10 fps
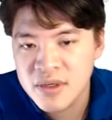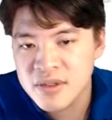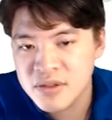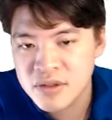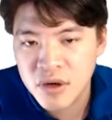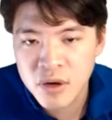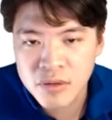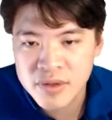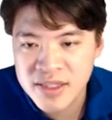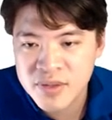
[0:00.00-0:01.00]
So
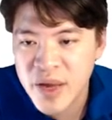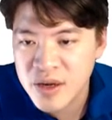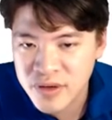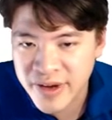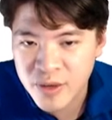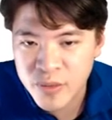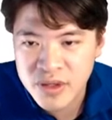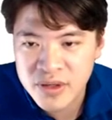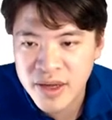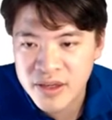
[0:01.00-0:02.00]
that's bound to
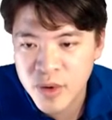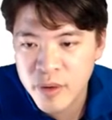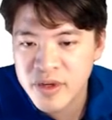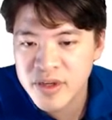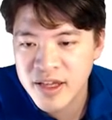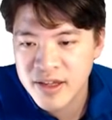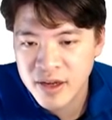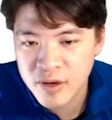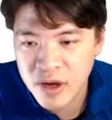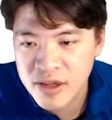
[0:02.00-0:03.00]
happen, and you're probably going to get
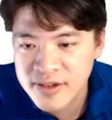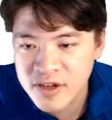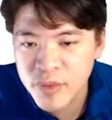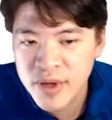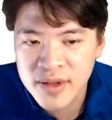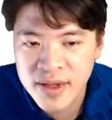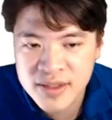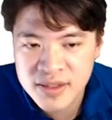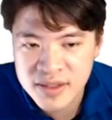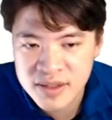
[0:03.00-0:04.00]
a little bit
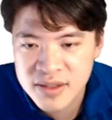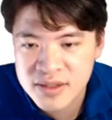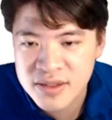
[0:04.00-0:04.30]
less than this.